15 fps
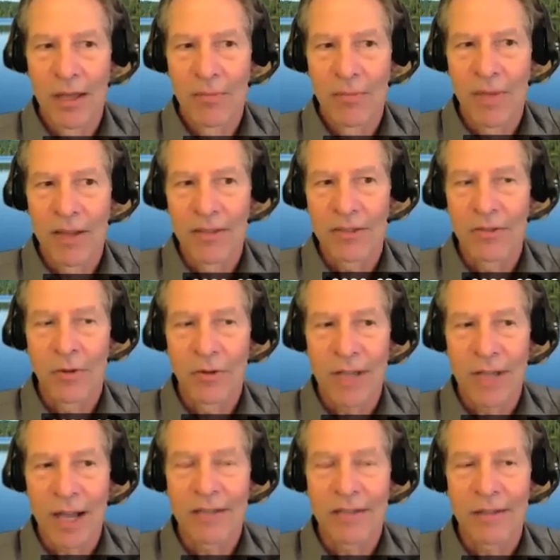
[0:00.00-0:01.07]
by the Stokes
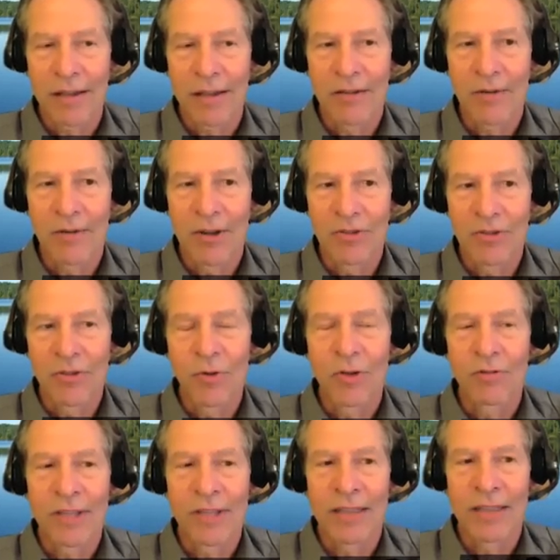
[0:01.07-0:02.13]
Einstein equation, you
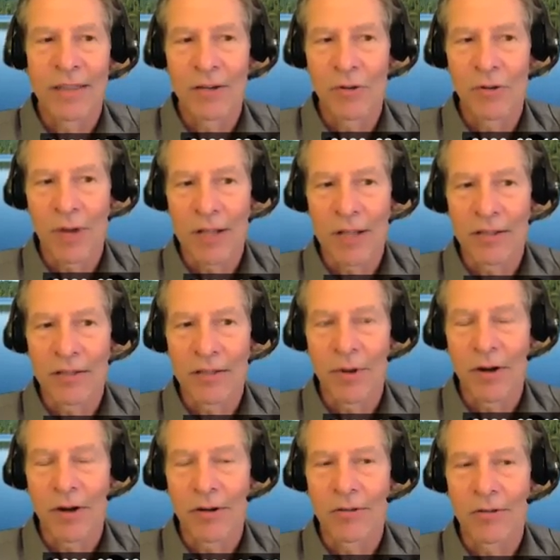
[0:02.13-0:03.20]
can relate that directly to
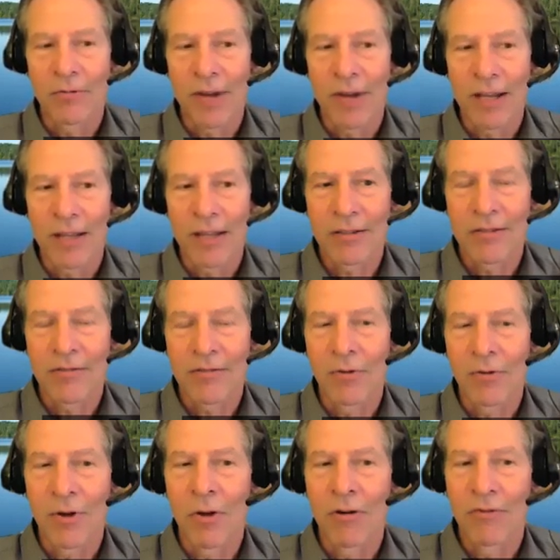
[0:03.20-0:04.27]
particle radius if you
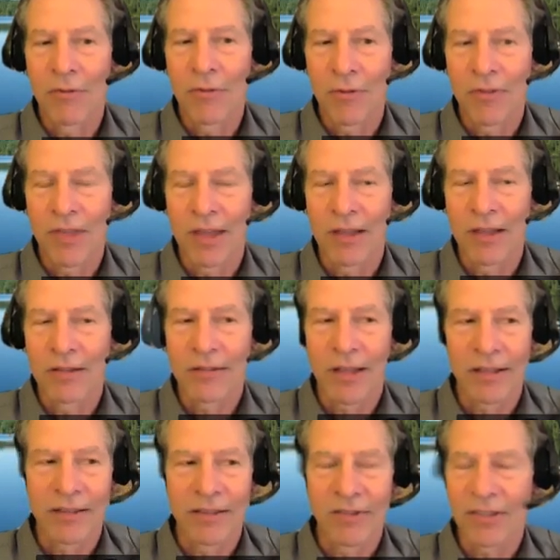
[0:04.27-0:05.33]
know a few things
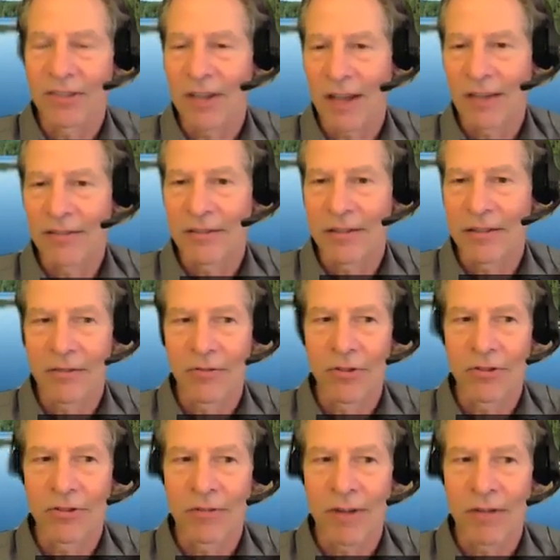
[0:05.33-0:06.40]
like the viscosity of your
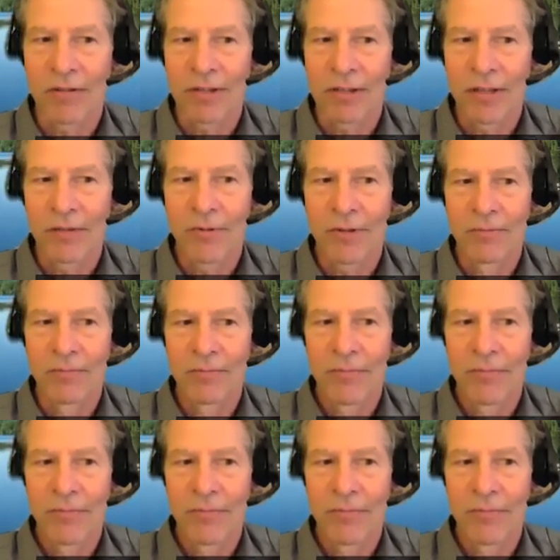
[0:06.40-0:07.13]
surrounding liquid.